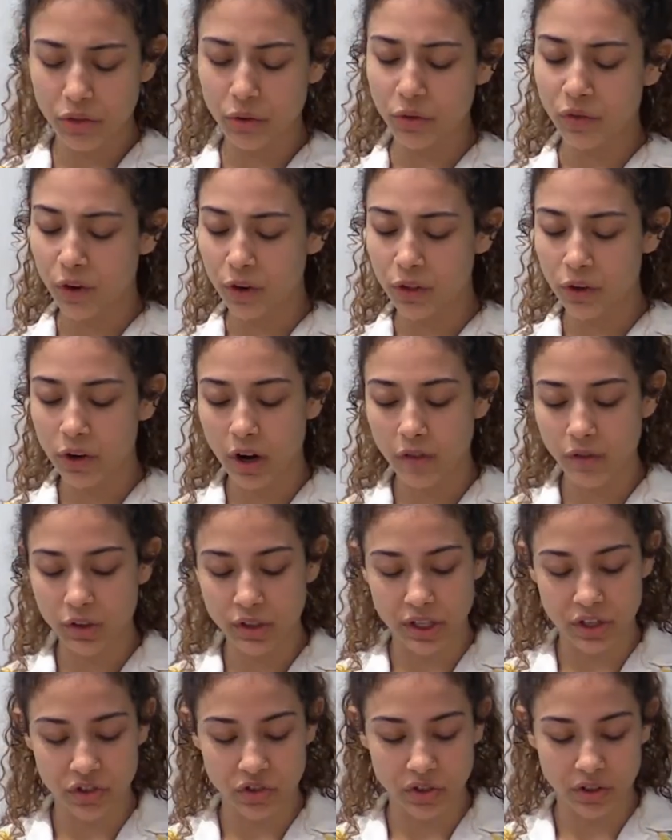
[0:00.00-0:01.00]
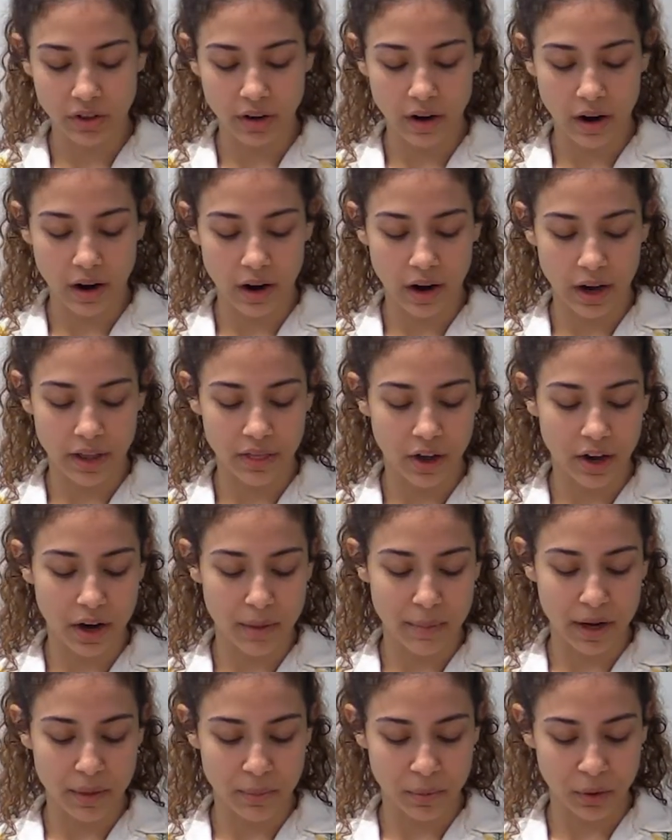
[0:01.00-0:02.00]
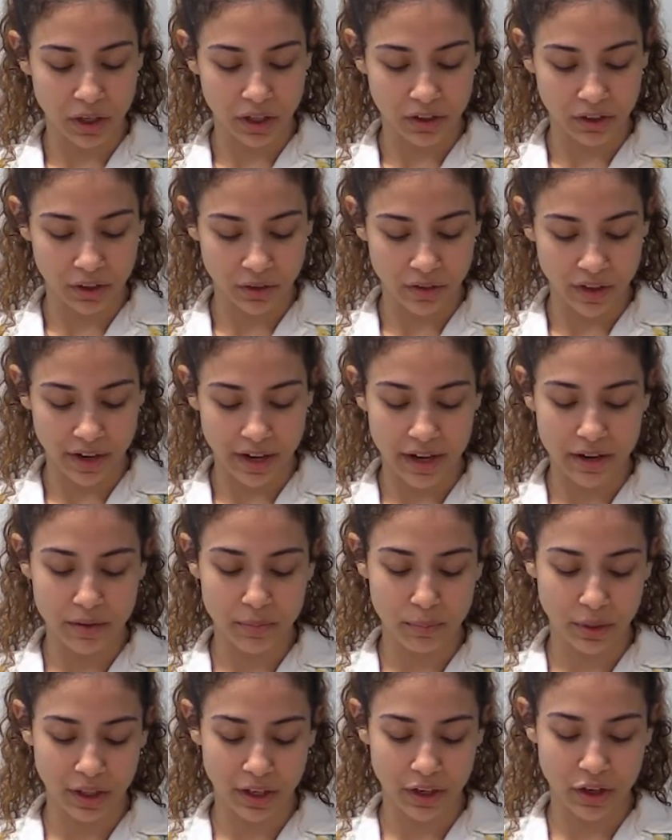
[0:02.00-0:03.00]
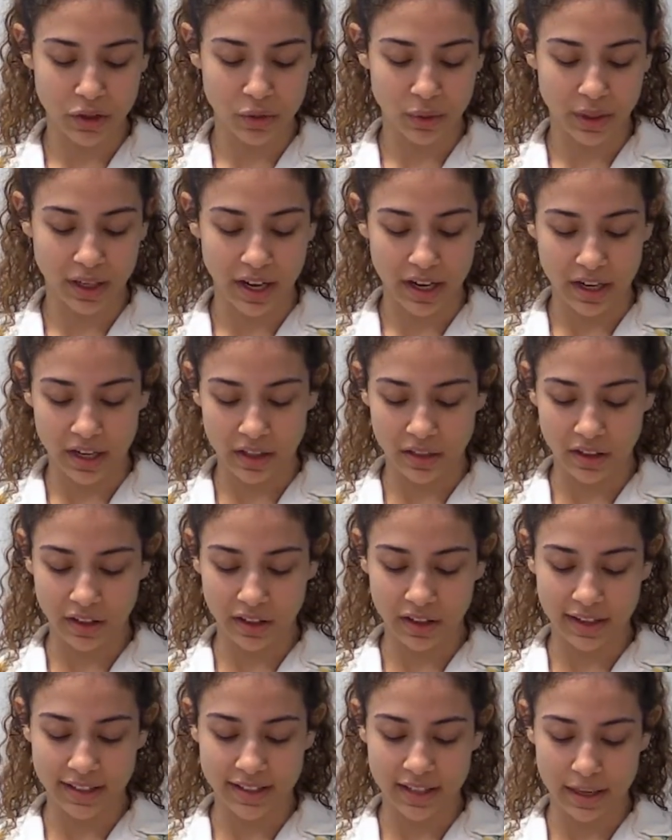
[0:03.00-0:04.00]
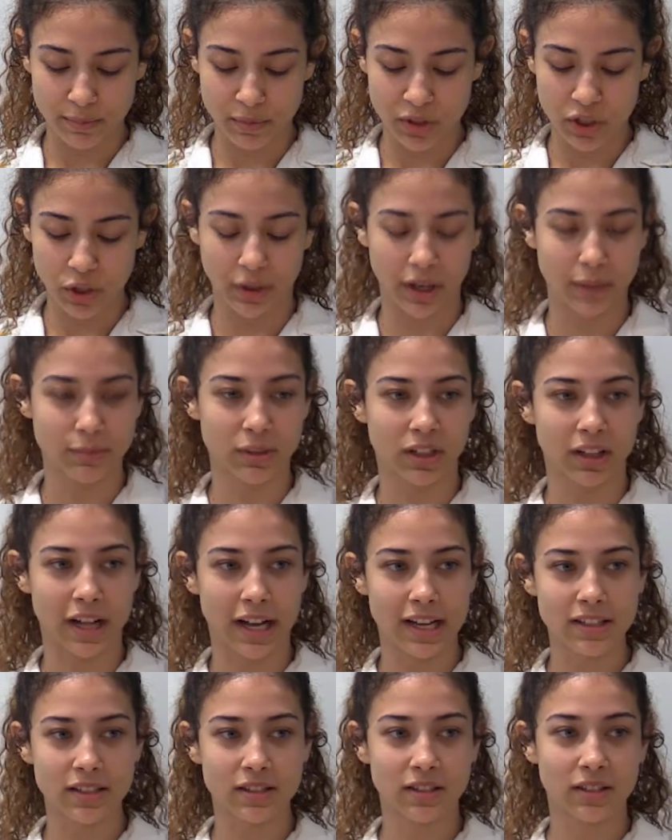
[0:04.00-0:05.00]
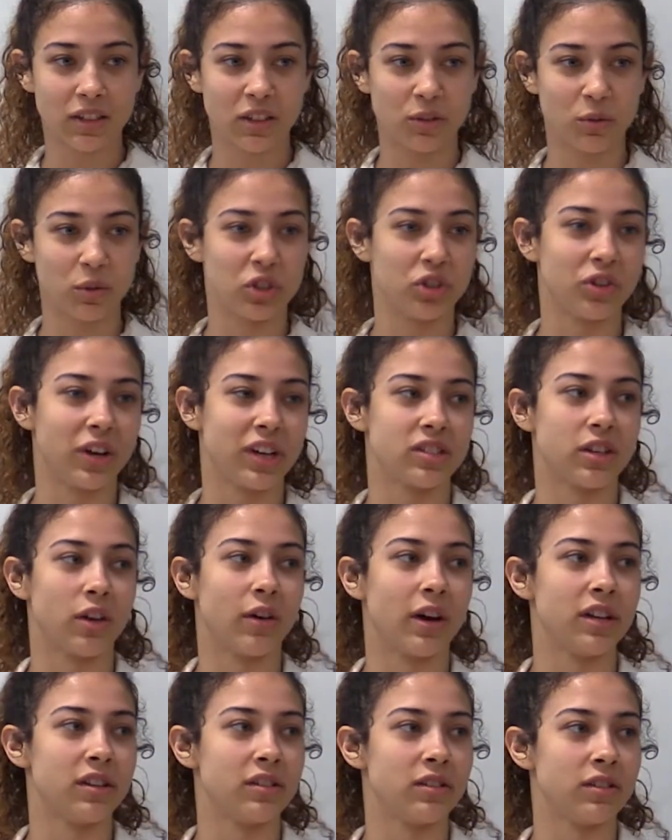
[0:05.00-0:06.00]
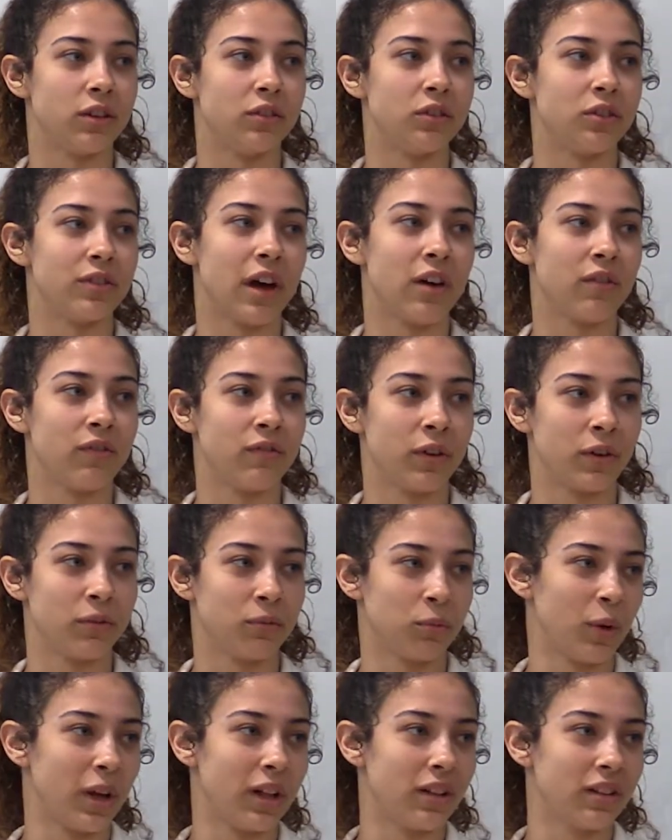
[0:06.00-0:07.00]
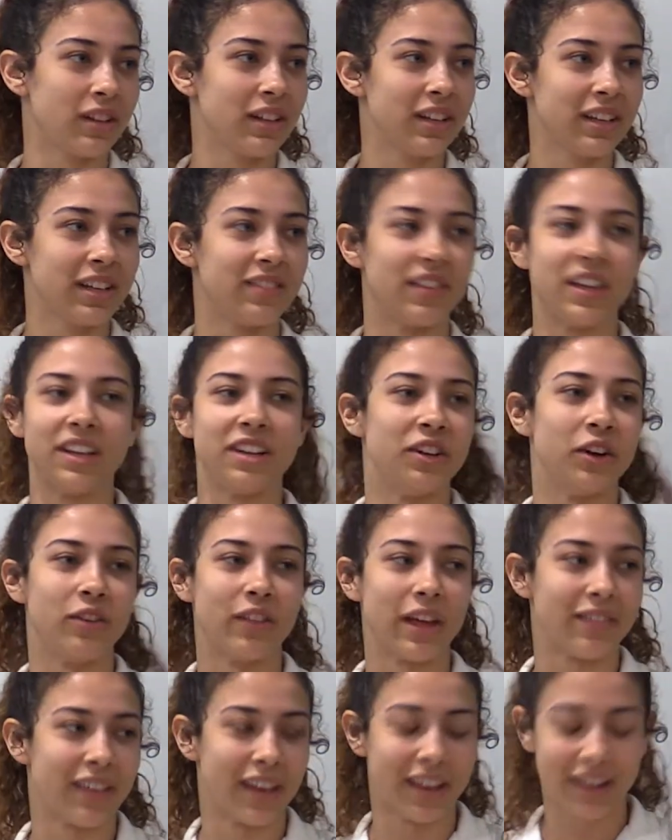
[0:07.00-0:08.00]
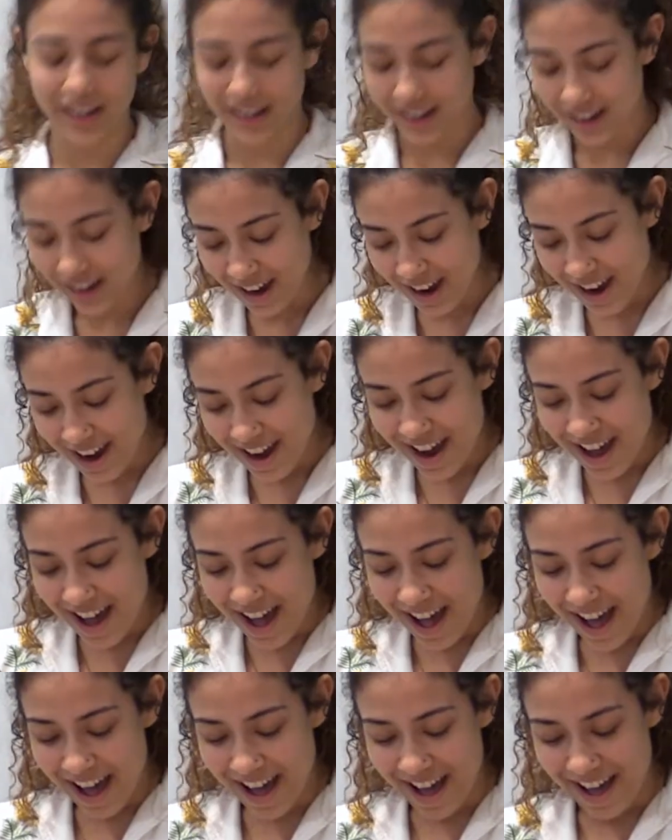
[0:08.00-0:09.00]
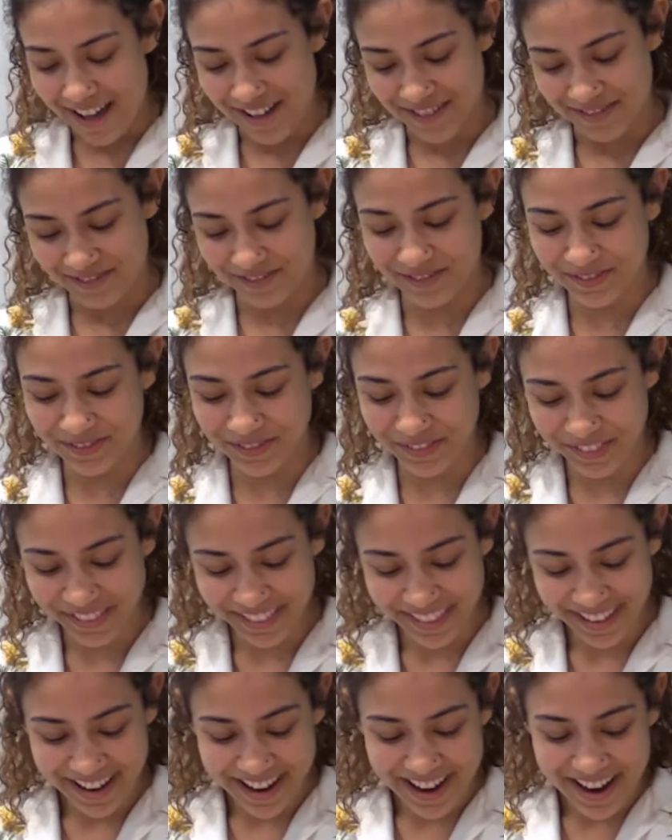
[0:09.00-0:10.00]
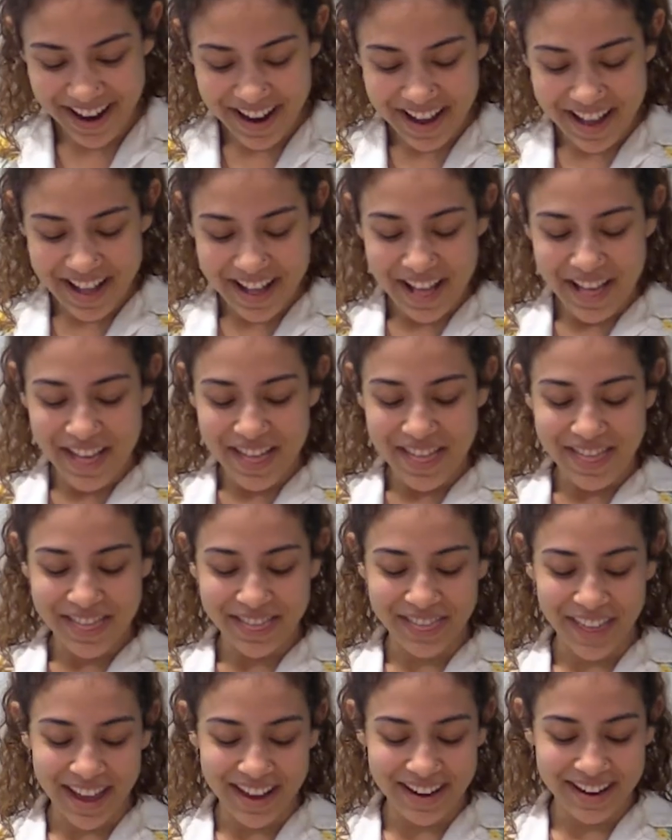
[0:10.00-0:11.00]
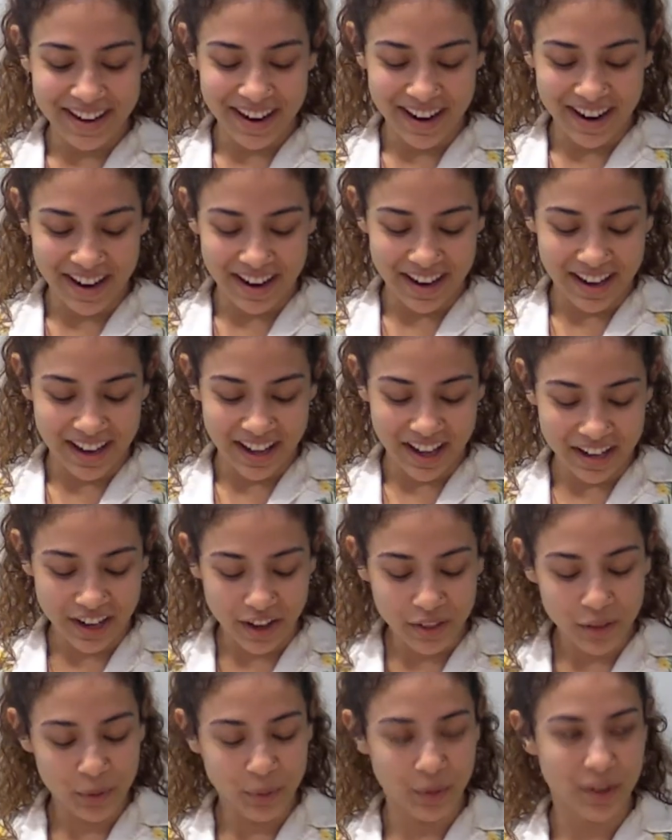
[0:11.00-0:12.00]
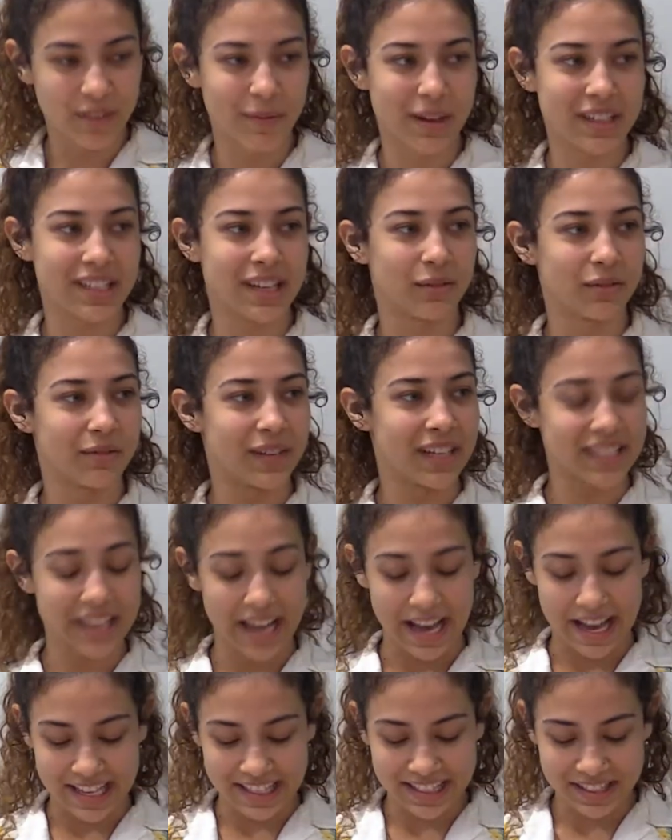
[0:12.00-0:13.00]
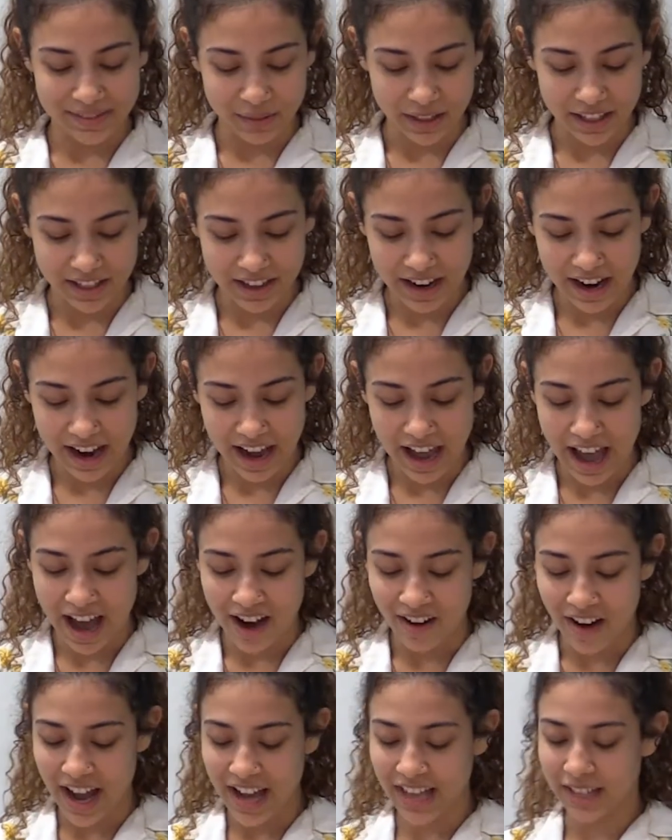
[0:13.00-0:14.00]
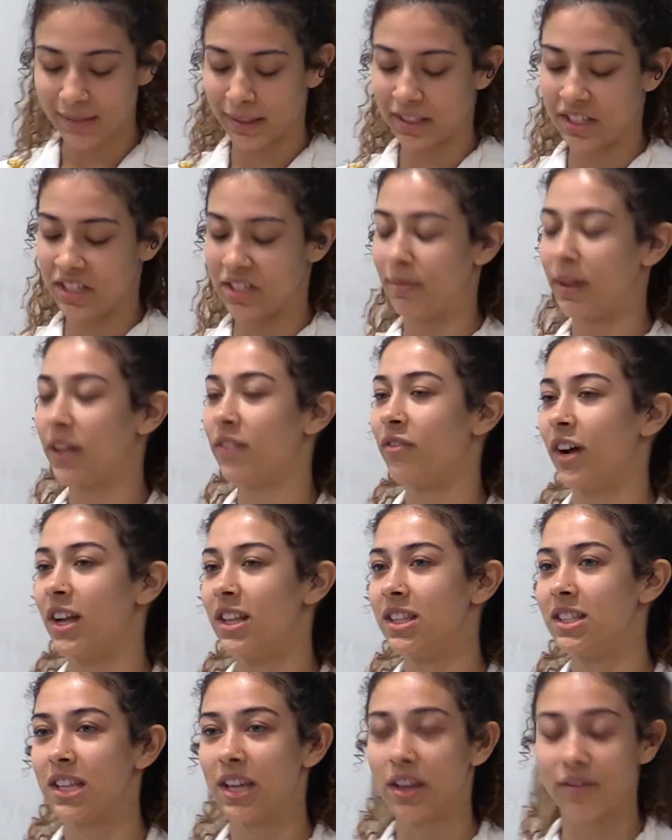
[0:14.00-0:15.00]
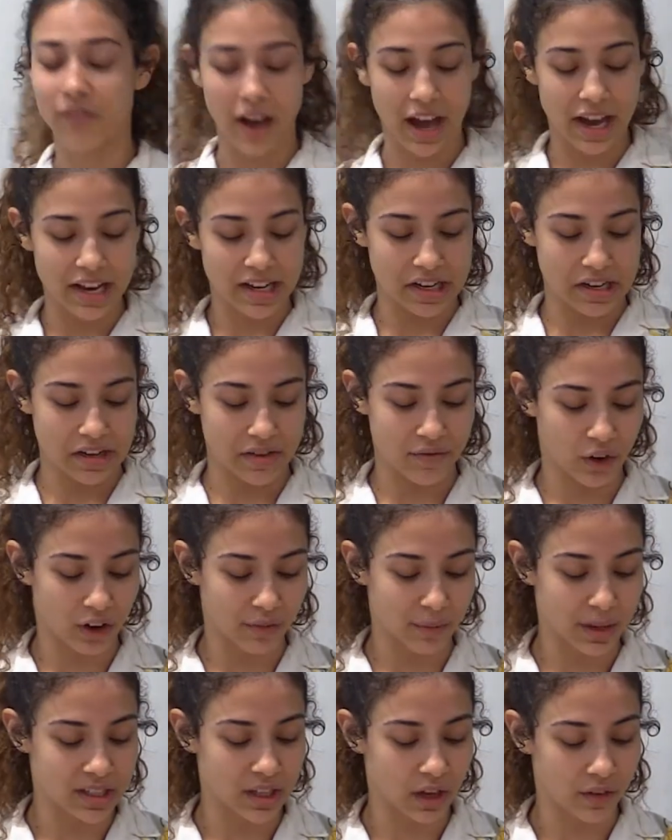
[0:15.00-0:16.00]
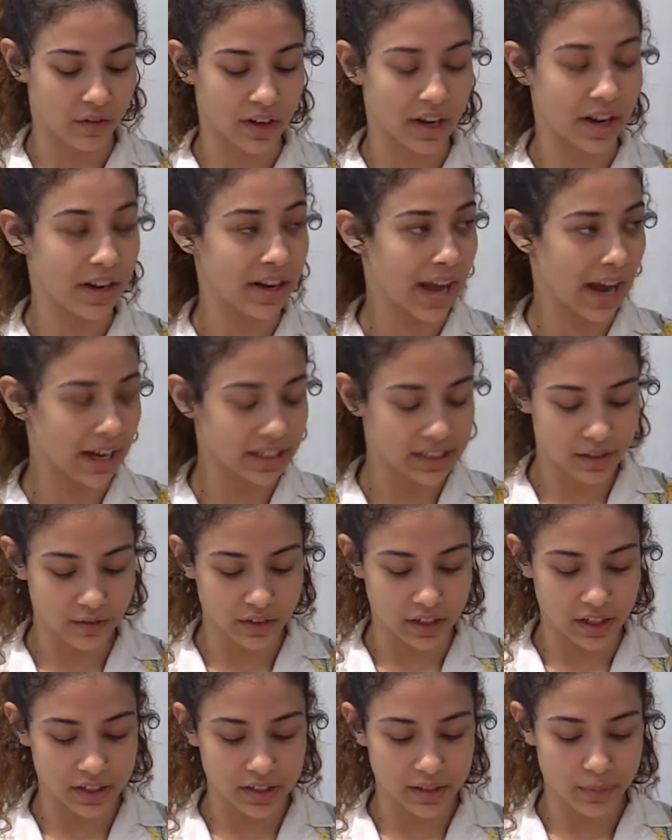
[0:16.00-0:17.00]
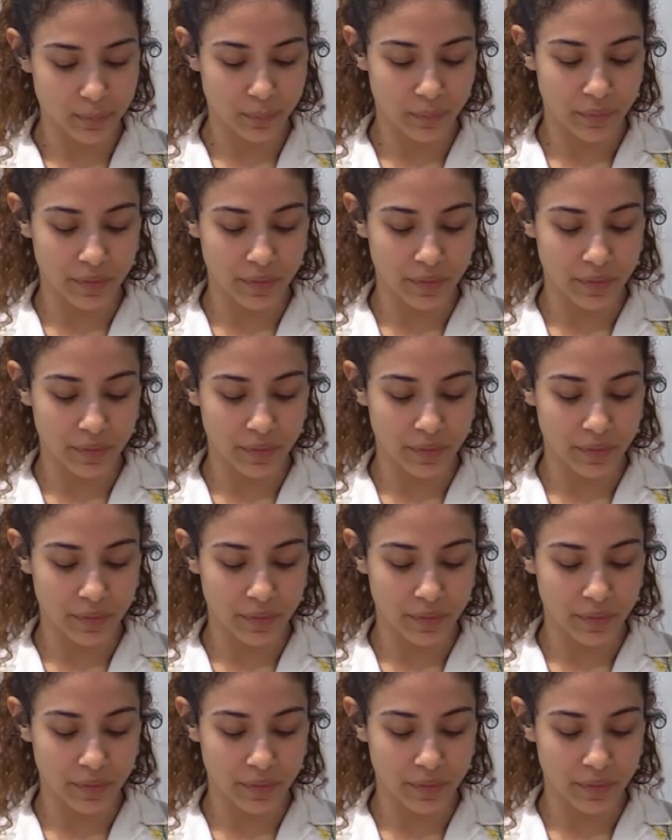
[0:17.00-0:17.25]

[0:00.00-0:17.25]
Through further conversation, I thought I made it pretty clear that I didn't plan on doing anything except showing up to class, which you guys know I don't do that well. They didn't know that. Then another one of my table mates asked me how I expected to make friends if I didn't involve myself in any activities.